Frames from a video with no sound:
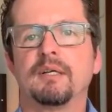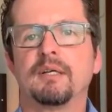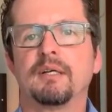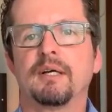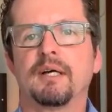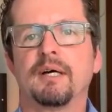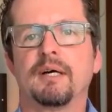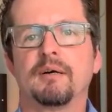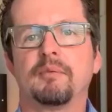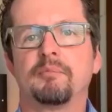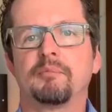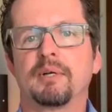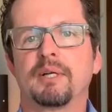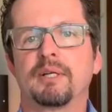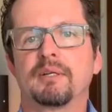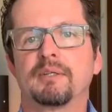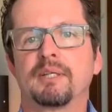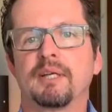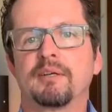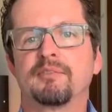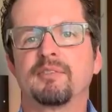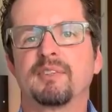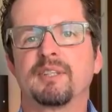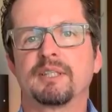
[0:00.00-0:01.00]
But
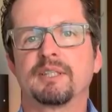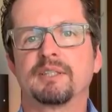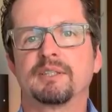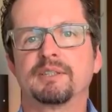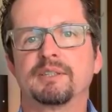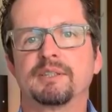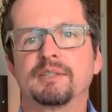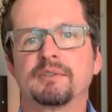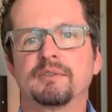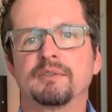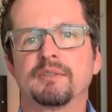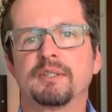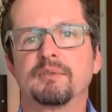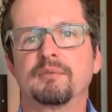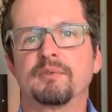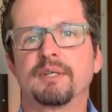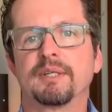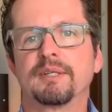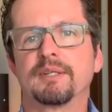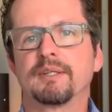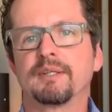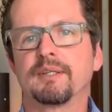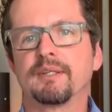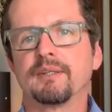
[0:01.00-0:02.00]
definitely could do it
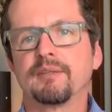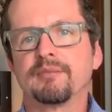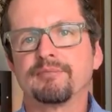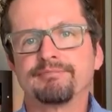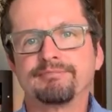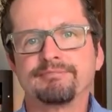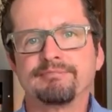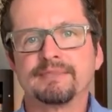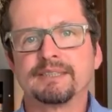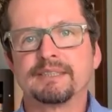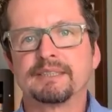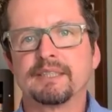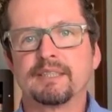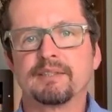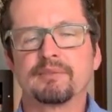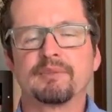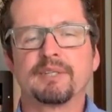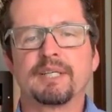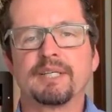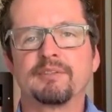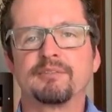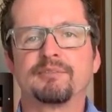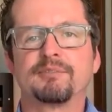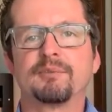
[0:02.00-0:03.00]
with
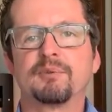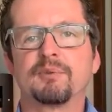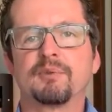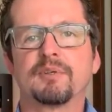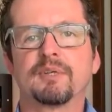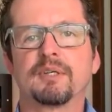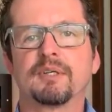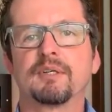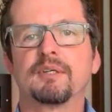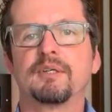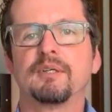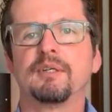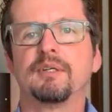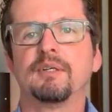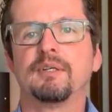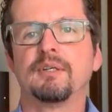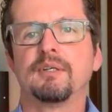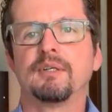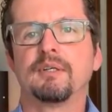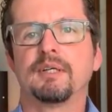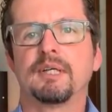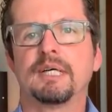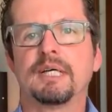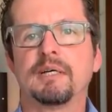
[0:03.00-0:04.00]
3 to 4.
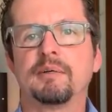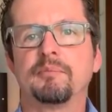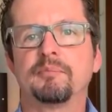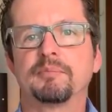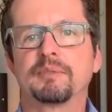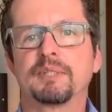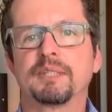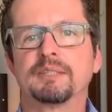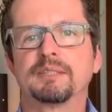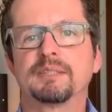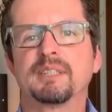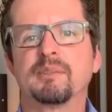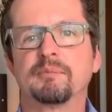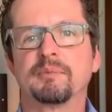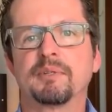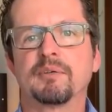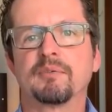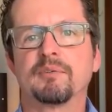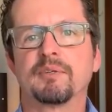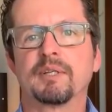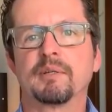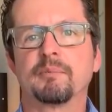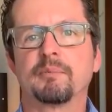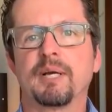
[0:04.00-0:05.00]
Can still be a
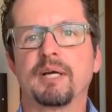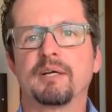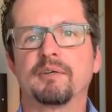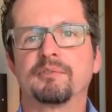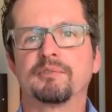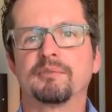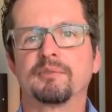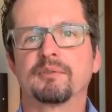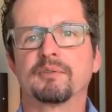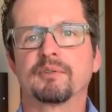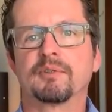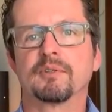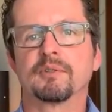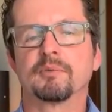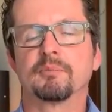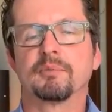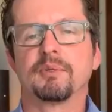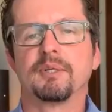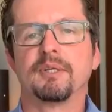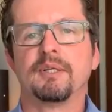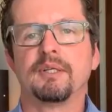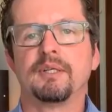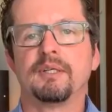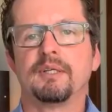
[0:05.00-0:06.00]
really powerful group.
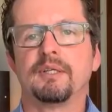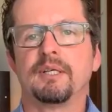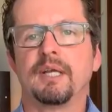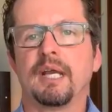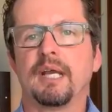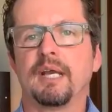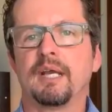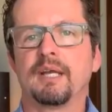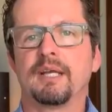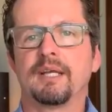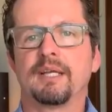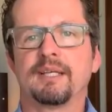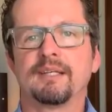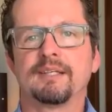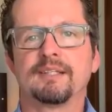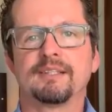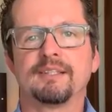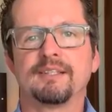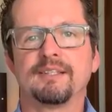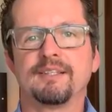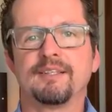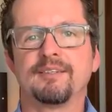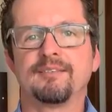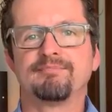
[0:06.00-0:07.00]
And
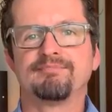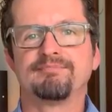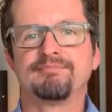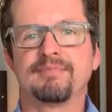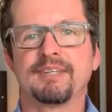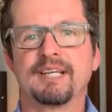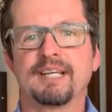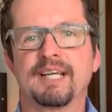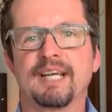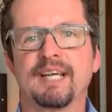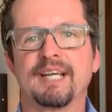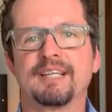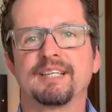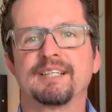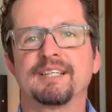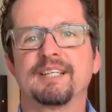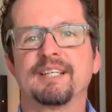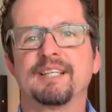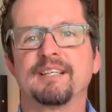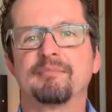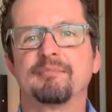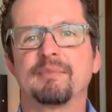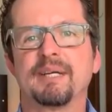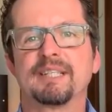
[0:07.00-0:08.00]
again,
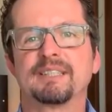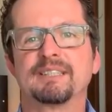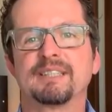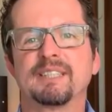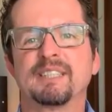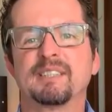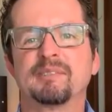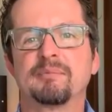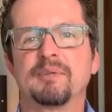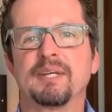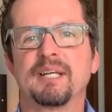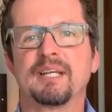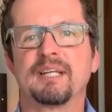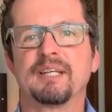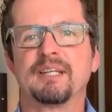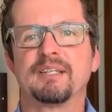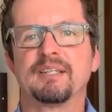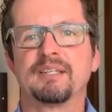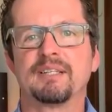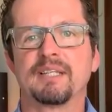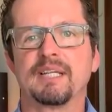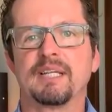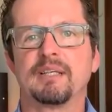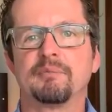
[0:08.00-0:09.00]
message
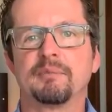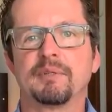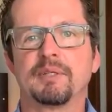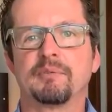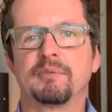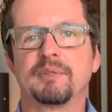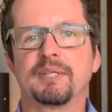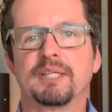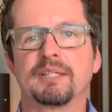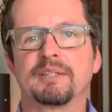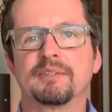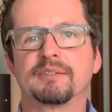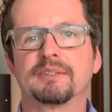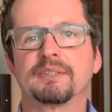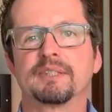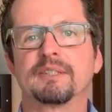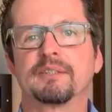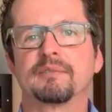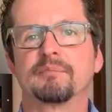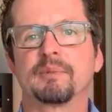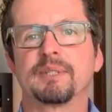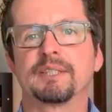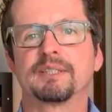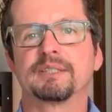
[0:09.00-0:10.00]
me, email me at those
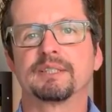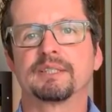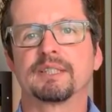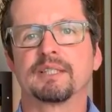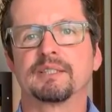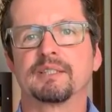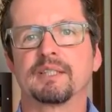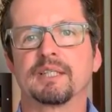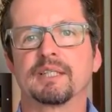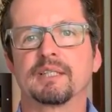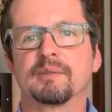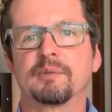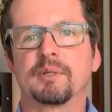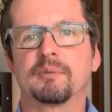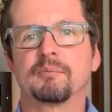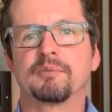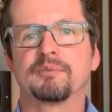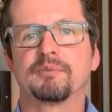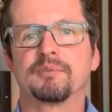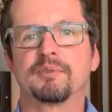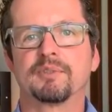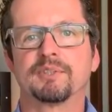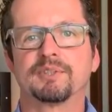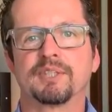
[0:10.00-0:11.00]
places I talked about
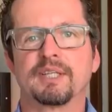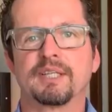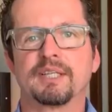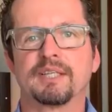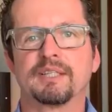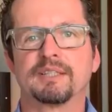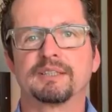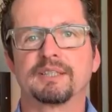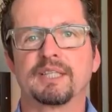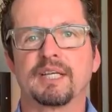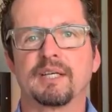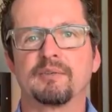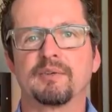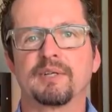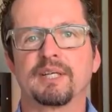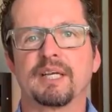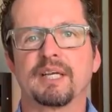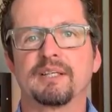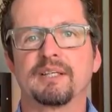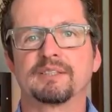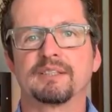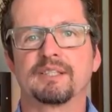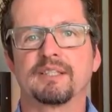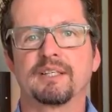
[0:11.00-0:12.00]
before,
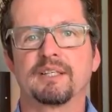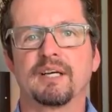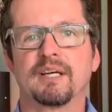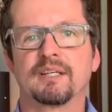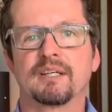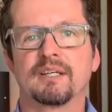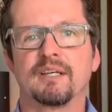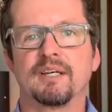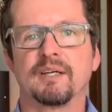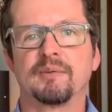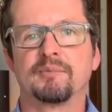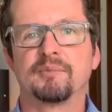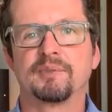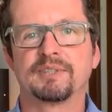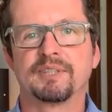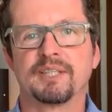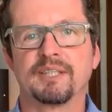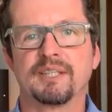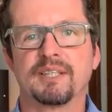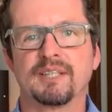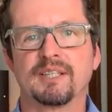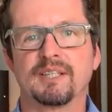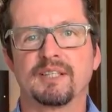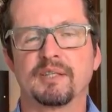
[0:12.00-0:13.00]
john@gatewaycounseling.com or John
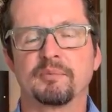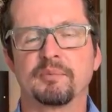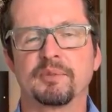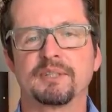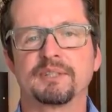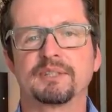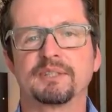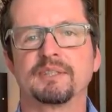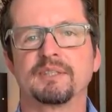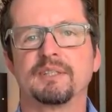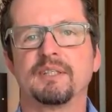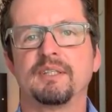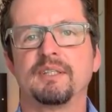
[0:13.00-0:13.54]
the Therapist.